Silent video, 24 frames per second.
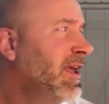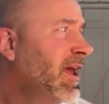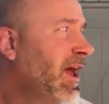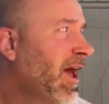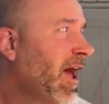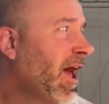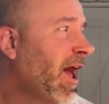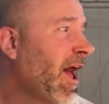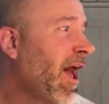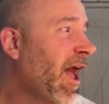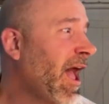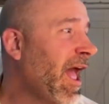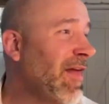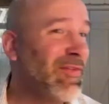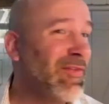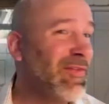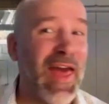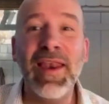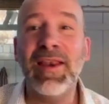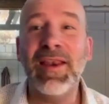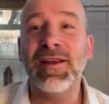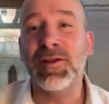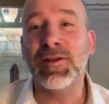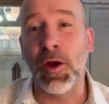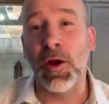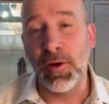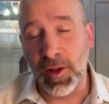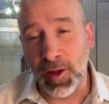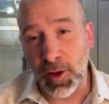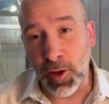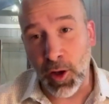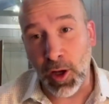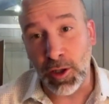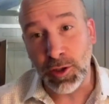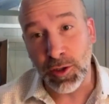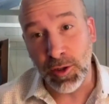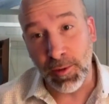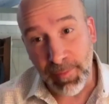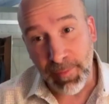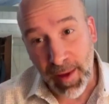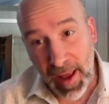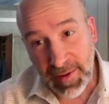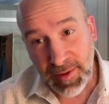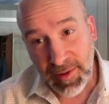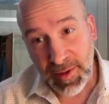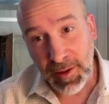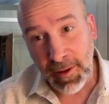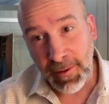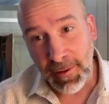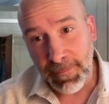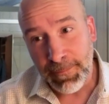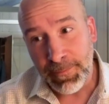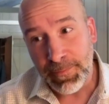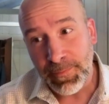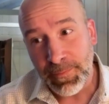And then it's going to the cultural ambassador.